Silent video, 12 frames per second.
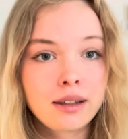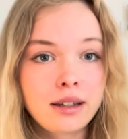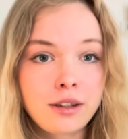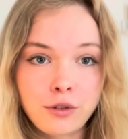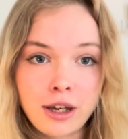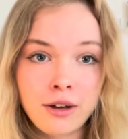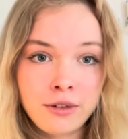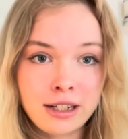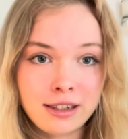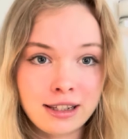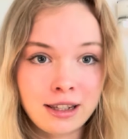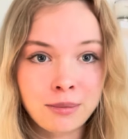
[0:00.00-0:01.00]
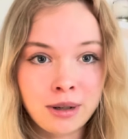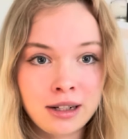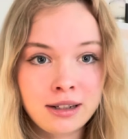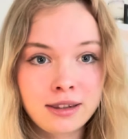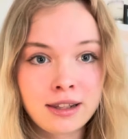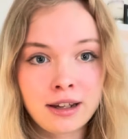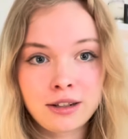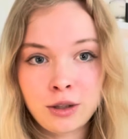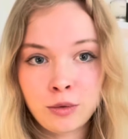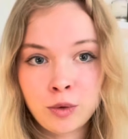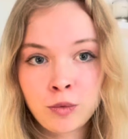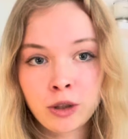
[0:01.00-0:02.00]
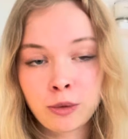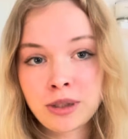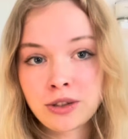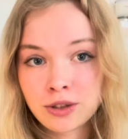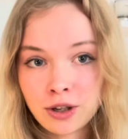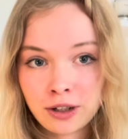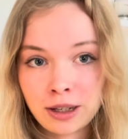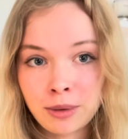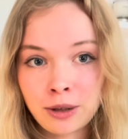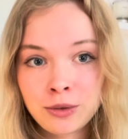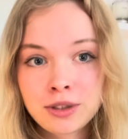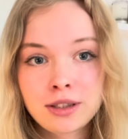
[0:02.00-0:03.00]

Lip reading: If you have anything in mind that you would want me to talk about,